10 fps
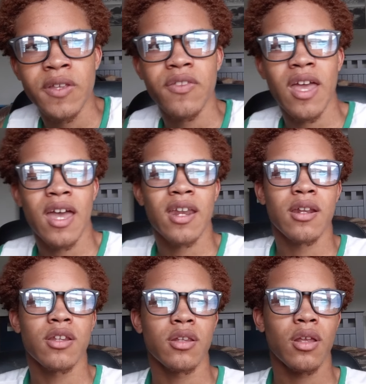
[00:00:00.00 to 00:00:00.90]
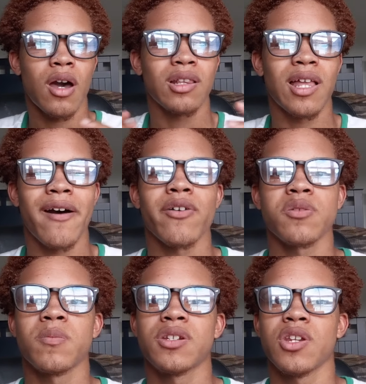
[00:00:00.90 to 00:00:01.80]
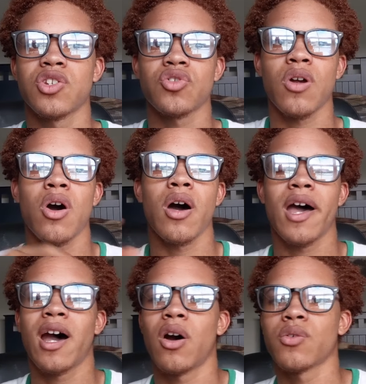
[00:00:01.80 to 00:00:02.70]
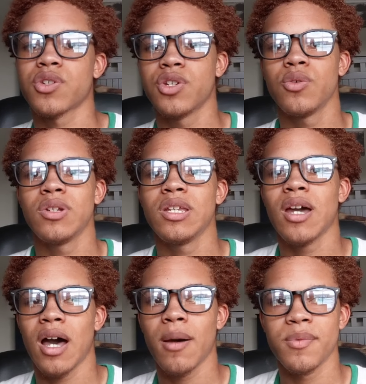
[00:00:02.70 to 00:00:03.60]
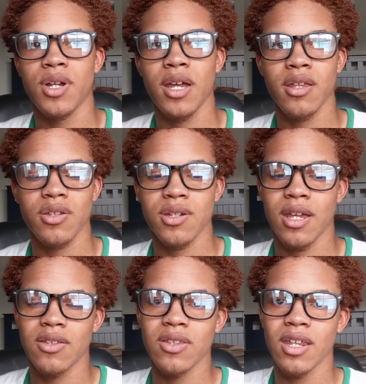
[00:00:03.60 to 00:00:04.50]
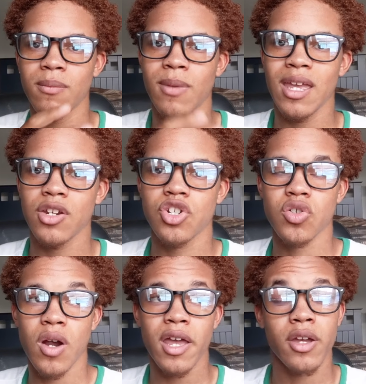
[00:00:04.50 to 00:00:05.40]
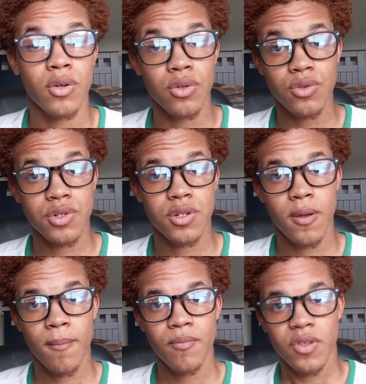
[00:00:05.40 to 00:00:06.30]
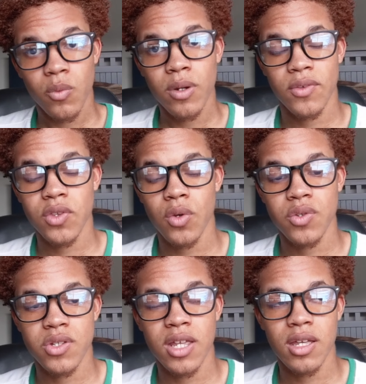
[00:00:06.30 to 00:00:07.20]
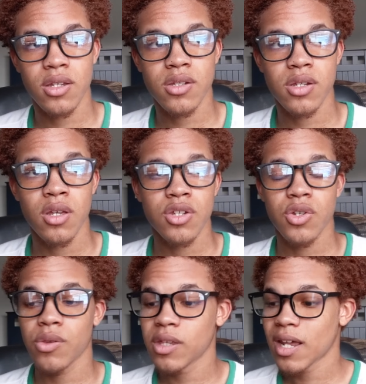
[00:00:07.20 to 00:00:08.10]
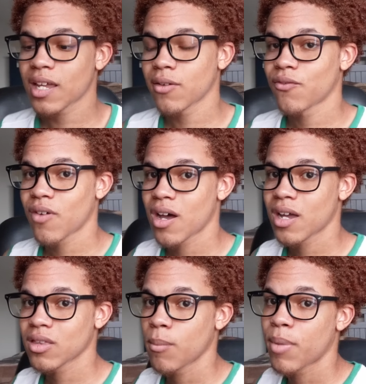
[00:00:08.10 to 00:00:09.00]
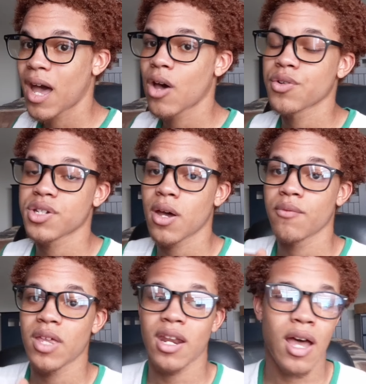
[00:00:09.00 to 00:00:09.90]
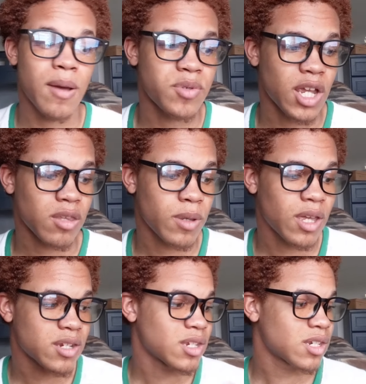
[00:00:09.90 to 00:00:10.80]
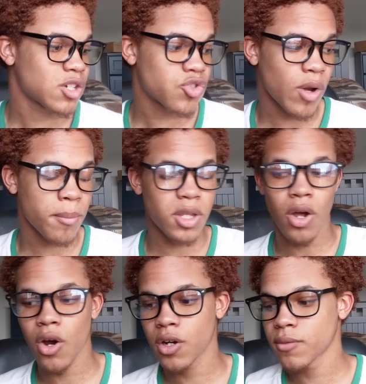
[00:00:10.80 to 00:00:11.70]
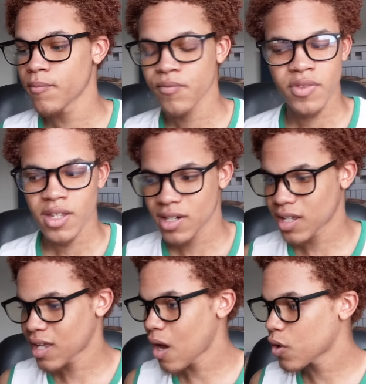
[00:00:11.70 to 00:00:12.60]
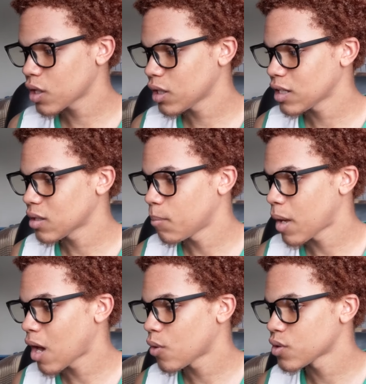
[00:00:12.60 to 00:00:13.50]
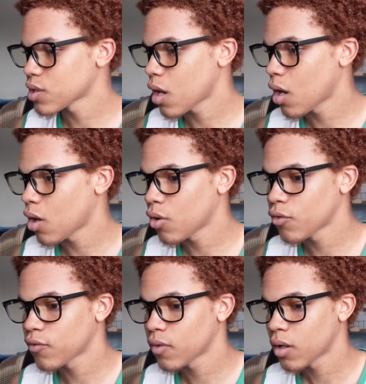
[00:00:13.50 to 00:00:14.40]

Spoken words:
that allows me to draw out 2D objects and then make triangles with those things. So then I can find the bounds of that object, because it's extremely hard to calculate the bounds of,